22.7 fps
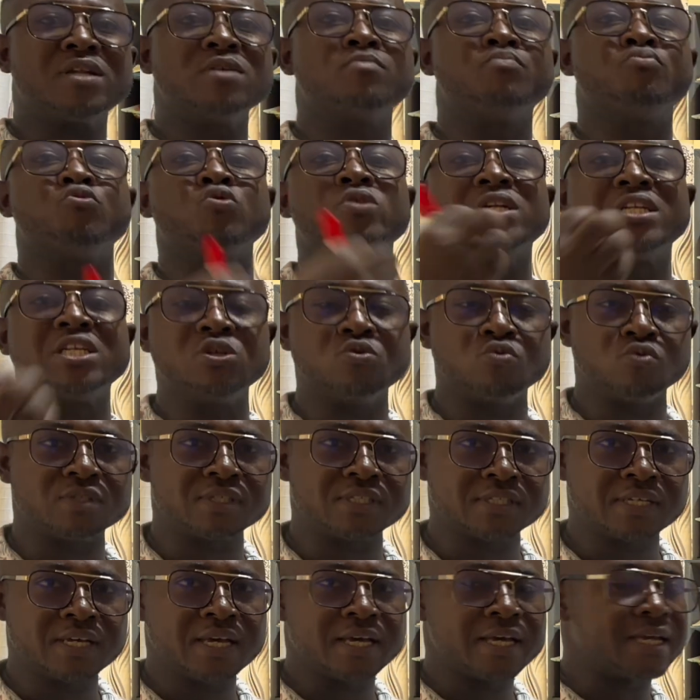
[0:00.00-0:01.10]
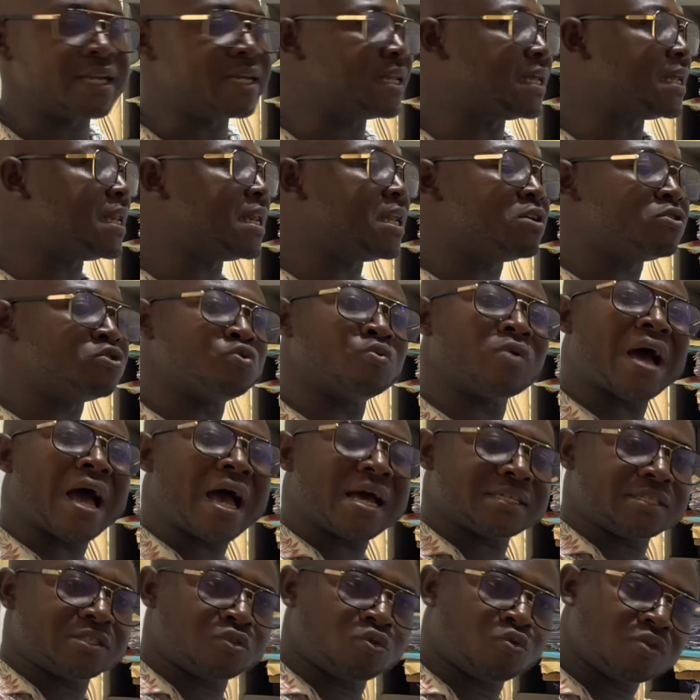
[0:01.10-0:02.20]
produce, they lead to
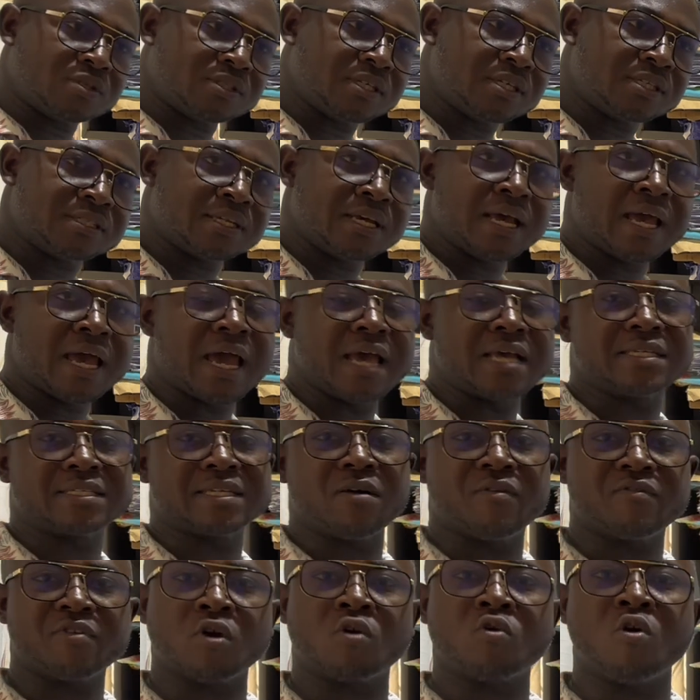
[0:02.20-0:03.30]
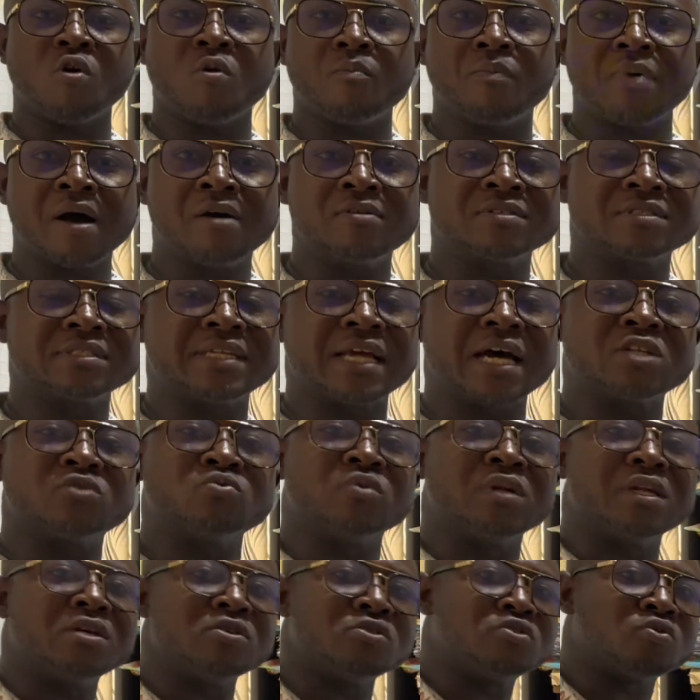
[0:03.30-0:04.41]
acidosis, and some of the compounds that will
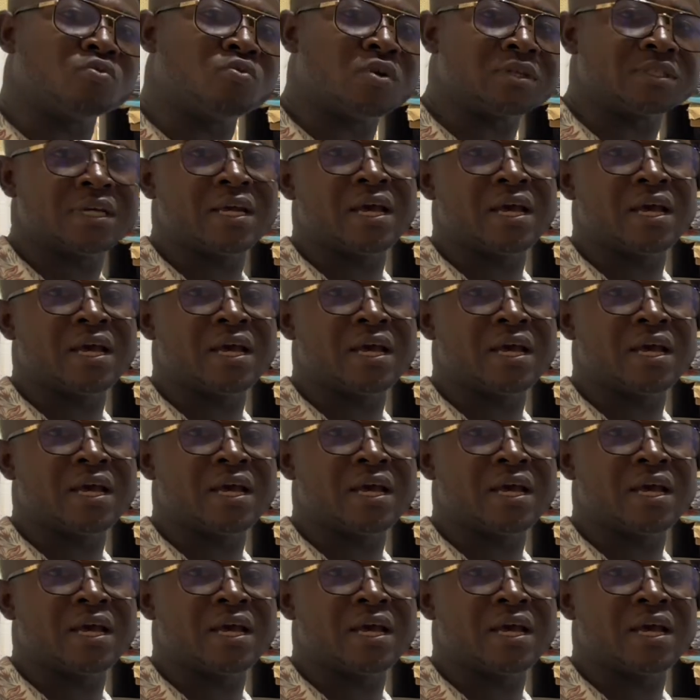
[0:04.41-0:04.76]
lead to what?